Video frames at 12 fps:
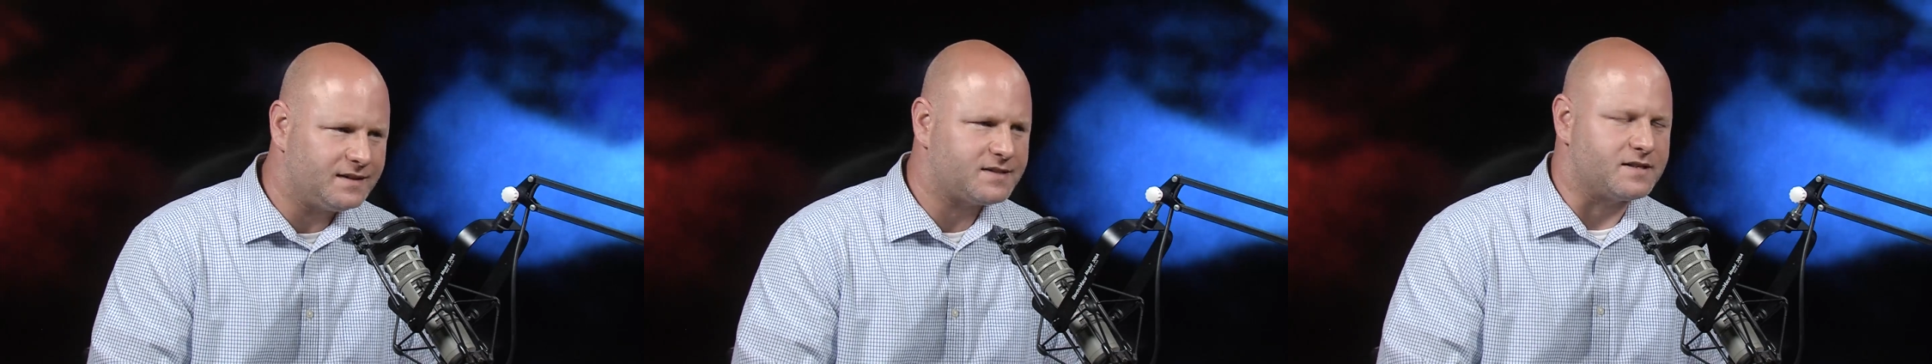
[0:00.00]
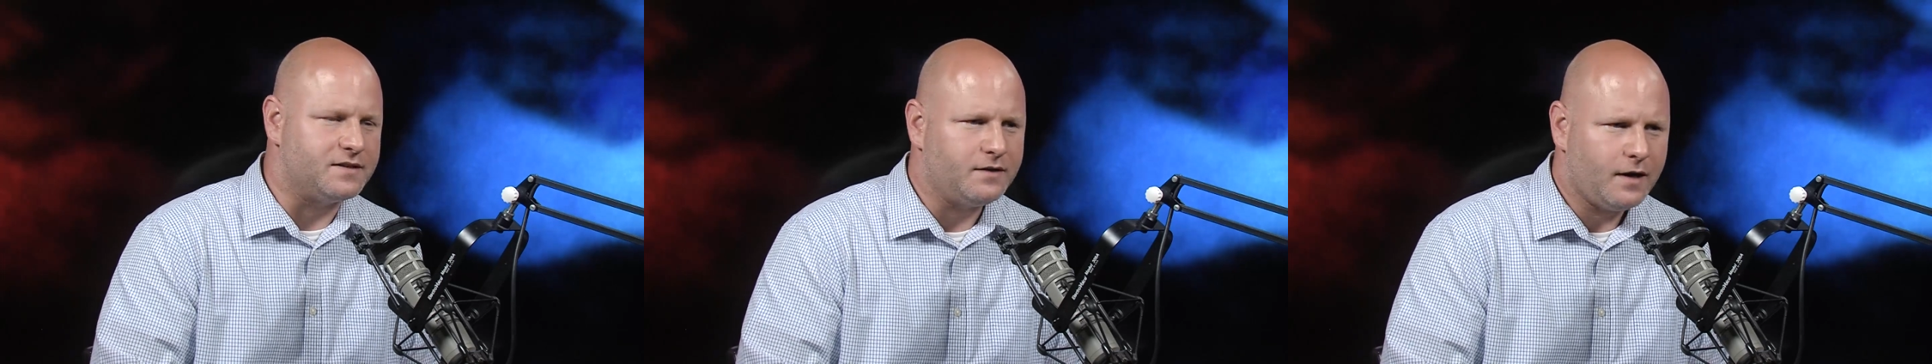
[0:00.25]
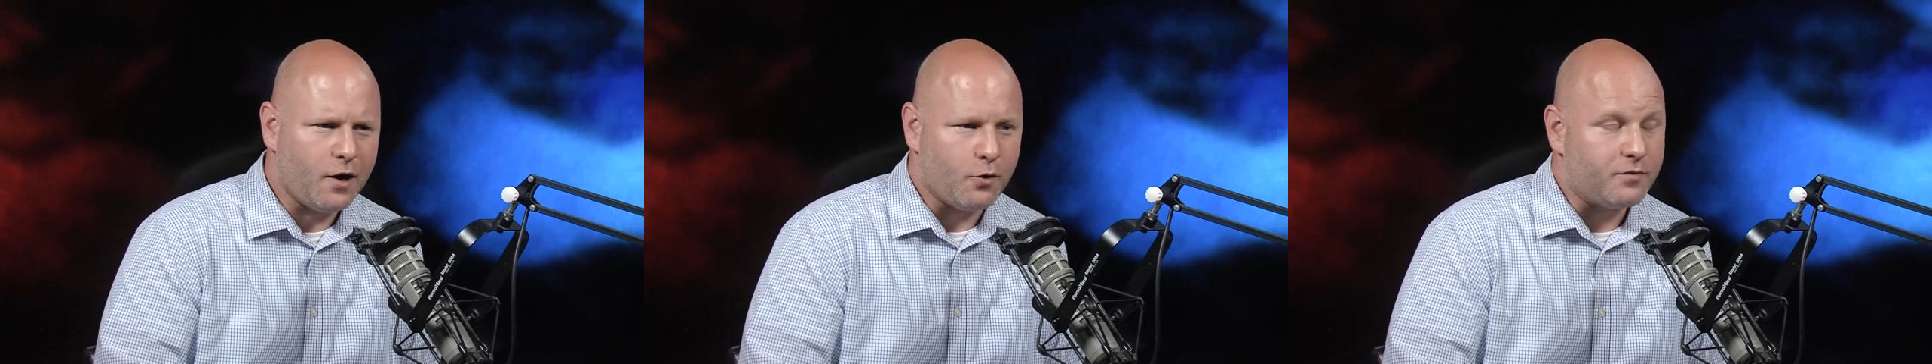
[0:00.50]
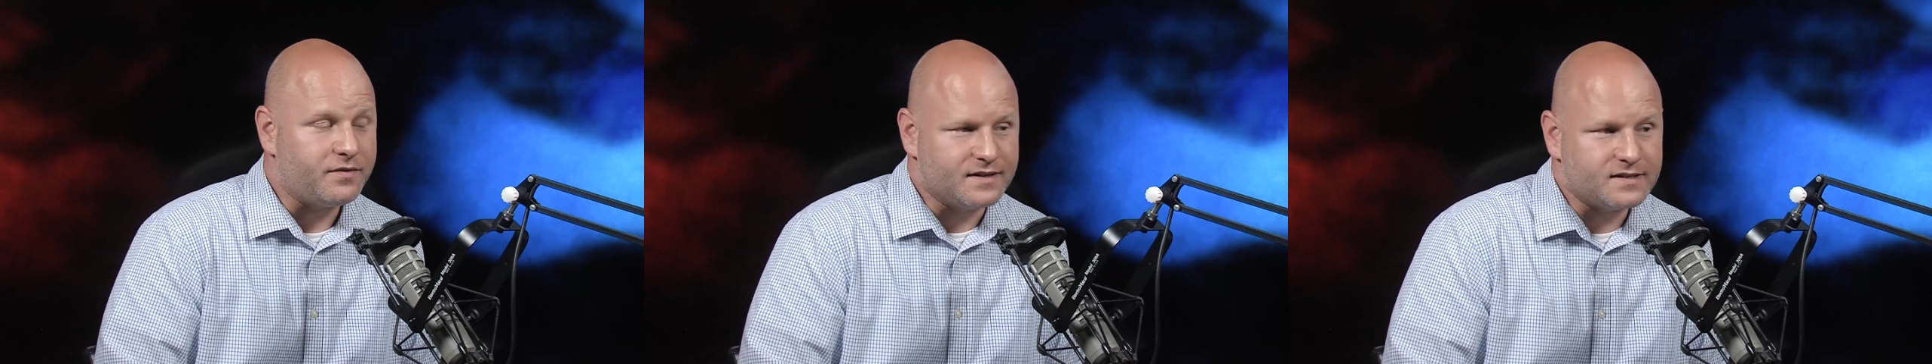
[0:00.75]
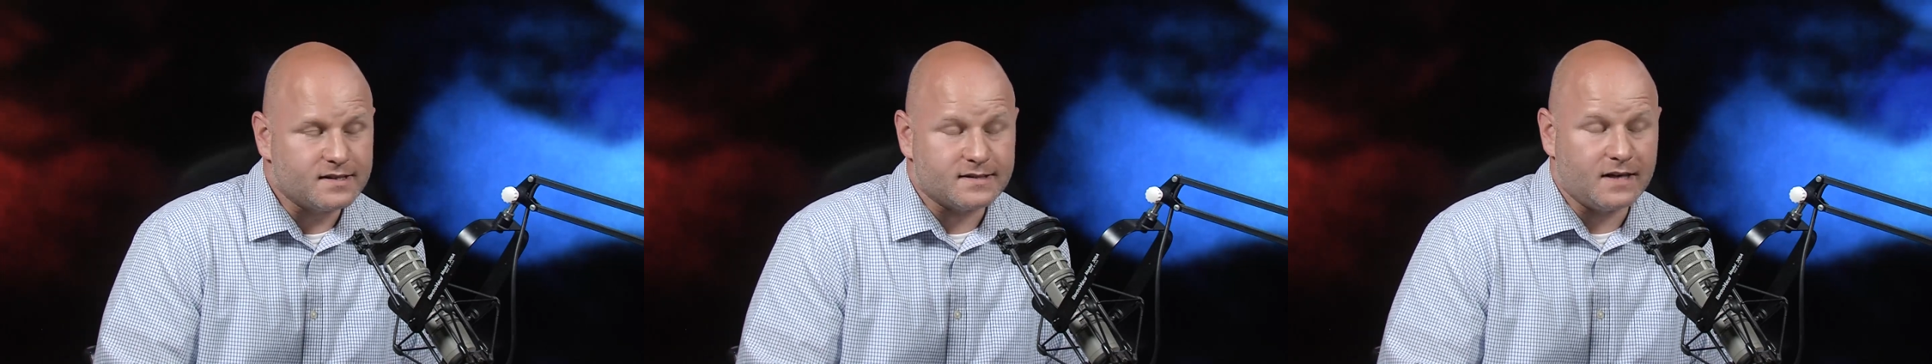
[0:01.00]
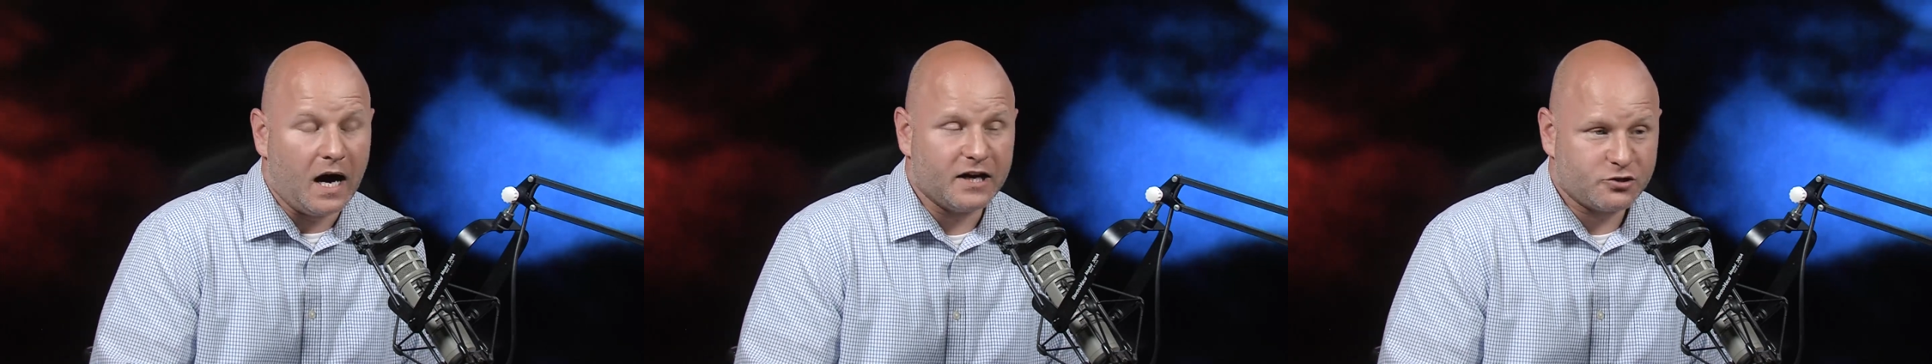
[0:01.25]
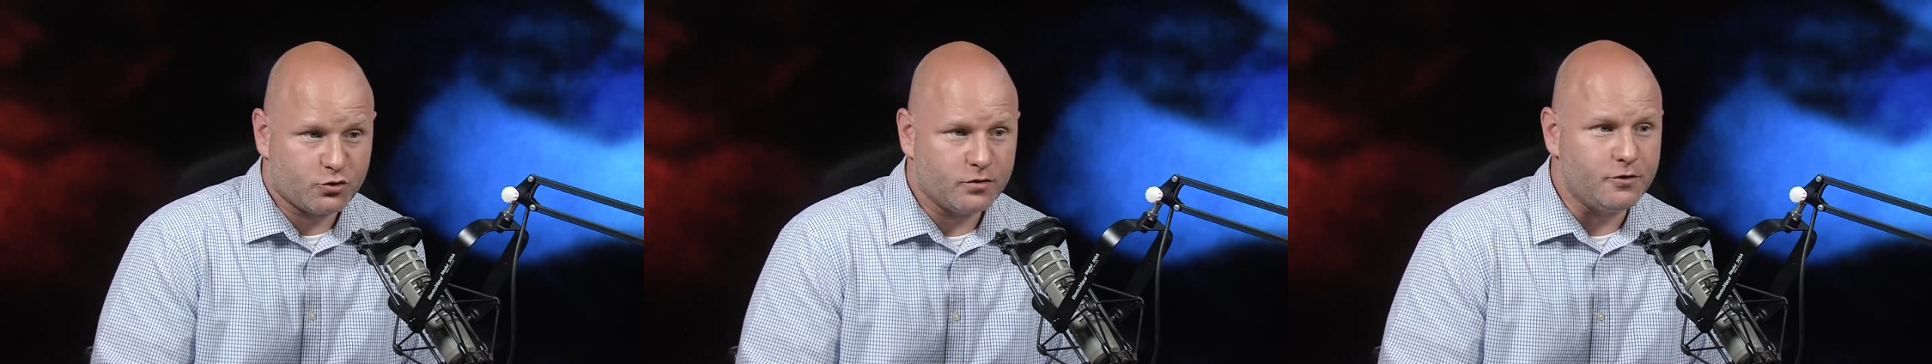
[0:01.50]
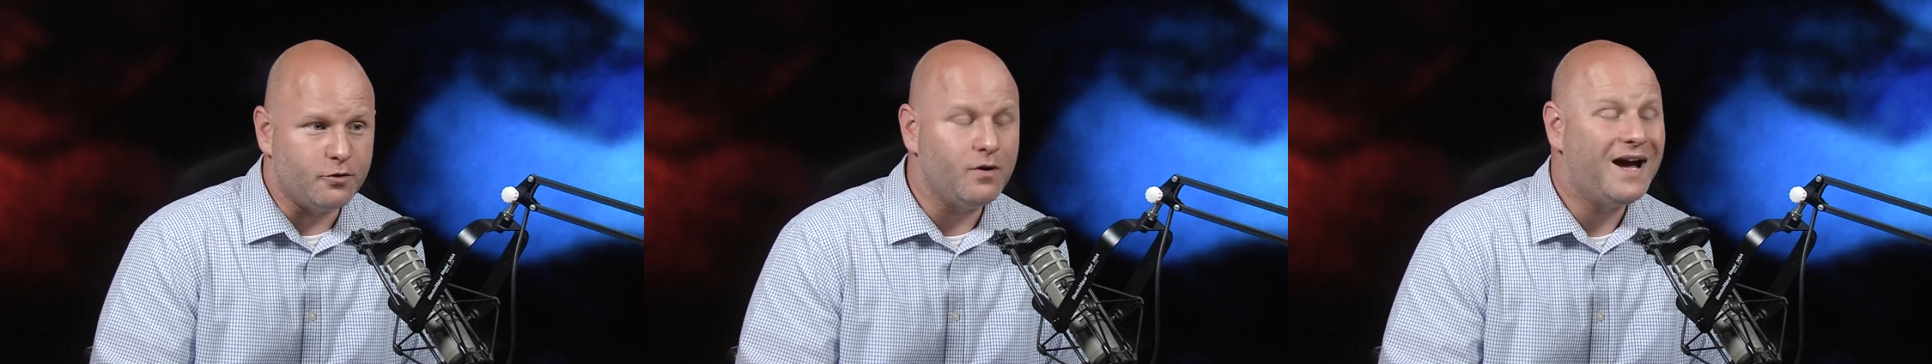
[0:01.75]
listen, no, this is not
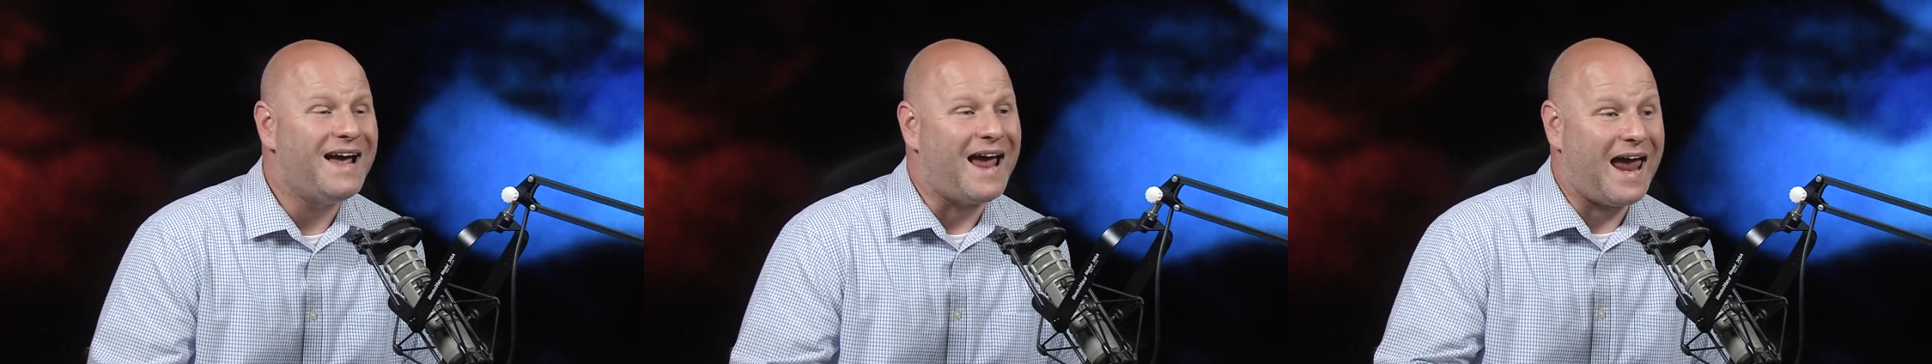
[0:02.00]
true.